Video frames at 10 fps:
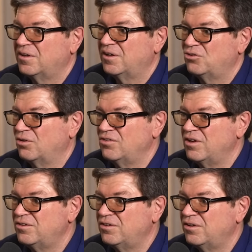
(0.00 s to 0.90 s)
and
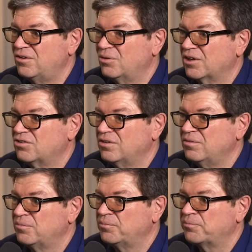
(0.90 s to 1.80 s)
translate in any direction,
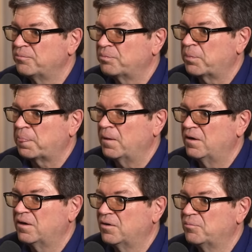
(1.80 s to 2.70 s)

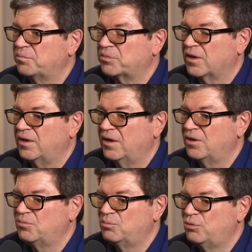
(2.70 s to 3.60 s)
um,
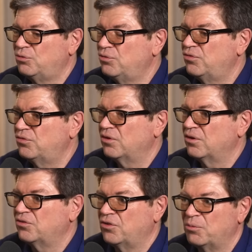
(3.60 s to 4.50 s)
and produce
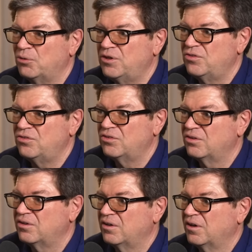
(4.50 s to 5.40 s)
uh, summaries,
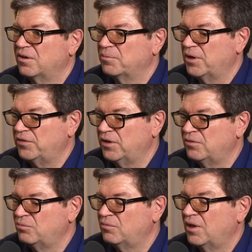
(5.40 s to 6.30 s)
um, and
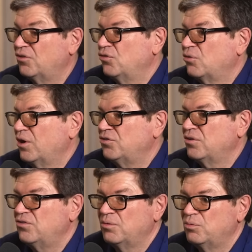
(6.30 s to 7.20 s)
then answer
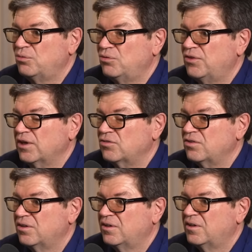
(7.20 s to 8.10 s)
questions and produce
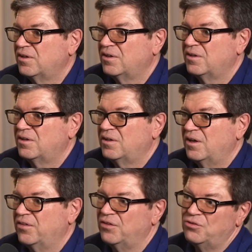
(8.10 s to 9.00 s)
text.
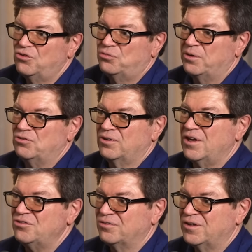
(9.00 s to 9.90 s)
And then there's a special
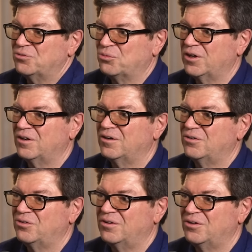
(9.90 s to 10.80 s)
case of it where,
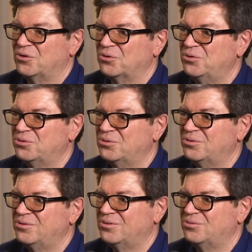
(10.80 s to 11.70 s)
you know,
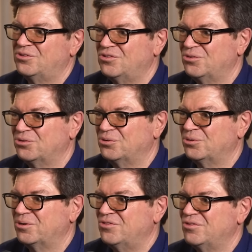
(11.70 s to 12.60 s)
you, which is the
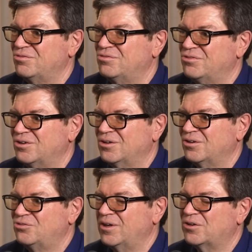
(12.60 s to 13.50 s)
autoregressive uh,
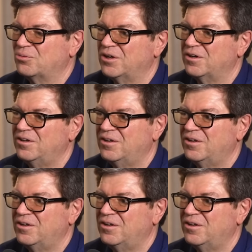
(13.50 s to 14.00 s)
trick, where